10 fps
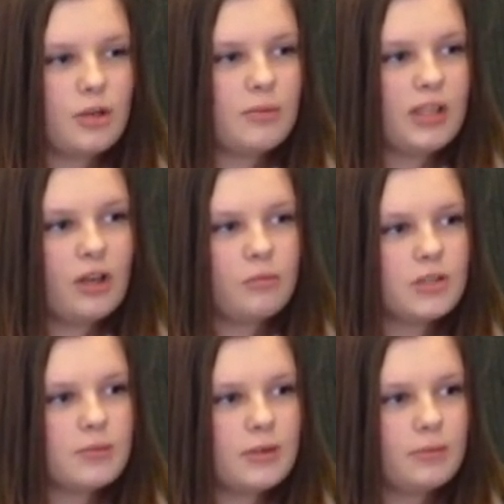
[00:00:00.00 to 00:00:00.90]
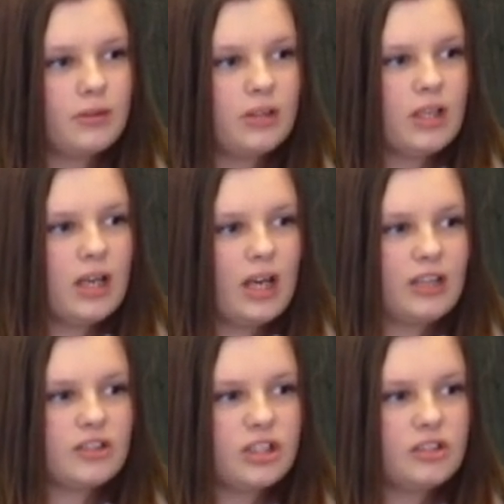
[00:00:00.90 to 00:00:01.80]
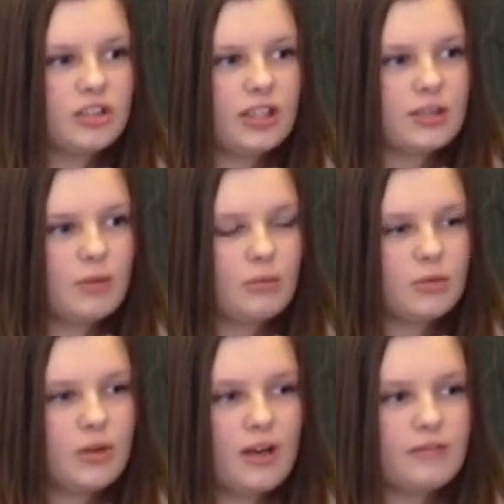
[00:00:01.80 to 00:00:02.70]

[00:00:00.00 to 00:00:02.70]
so many homeless people and children at the moment who